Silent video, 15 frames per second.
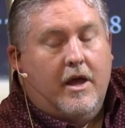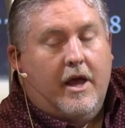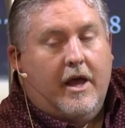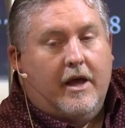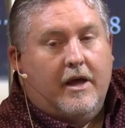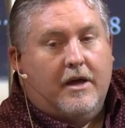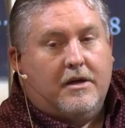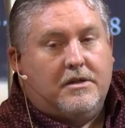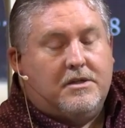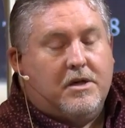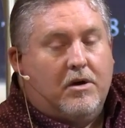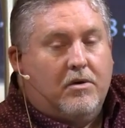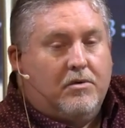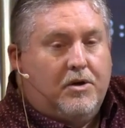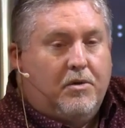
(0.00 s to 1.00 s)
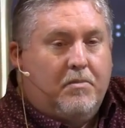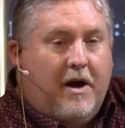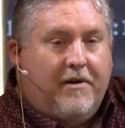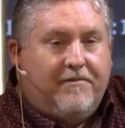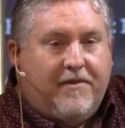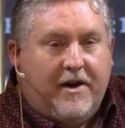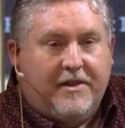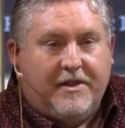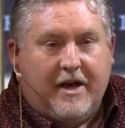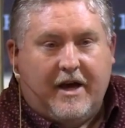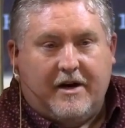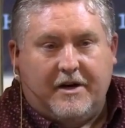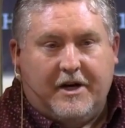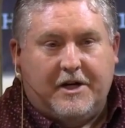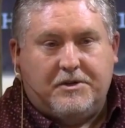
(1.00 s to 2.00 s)
And so you might find
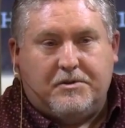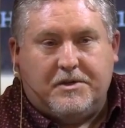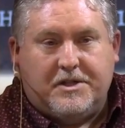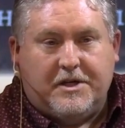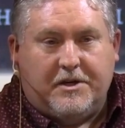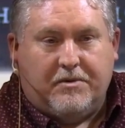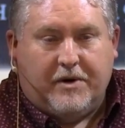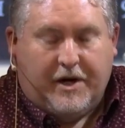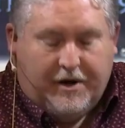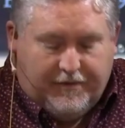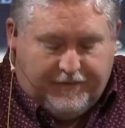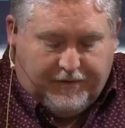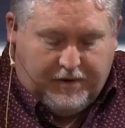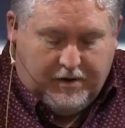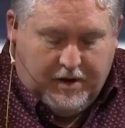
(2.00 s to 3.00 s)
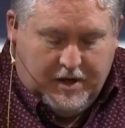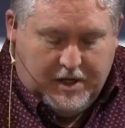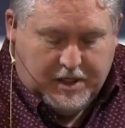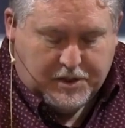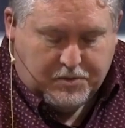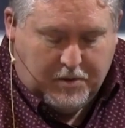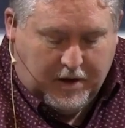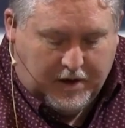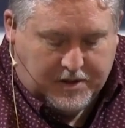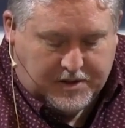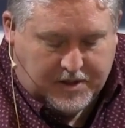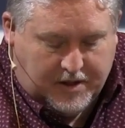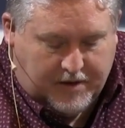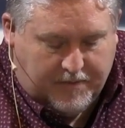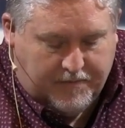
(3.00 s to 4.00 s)
that an interesting read, few, as well
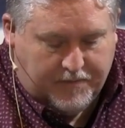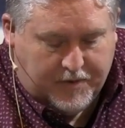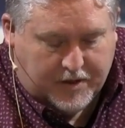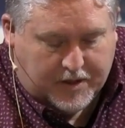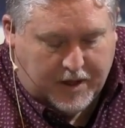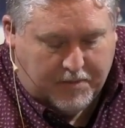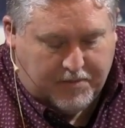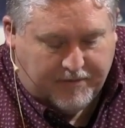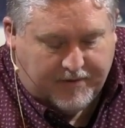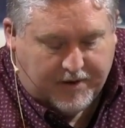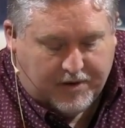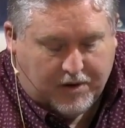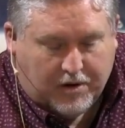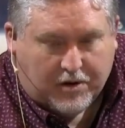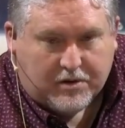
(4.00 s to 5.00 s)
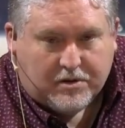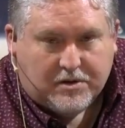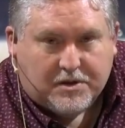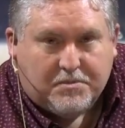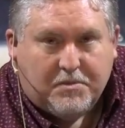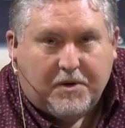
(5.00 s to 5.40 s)
as um, a couple of other articles.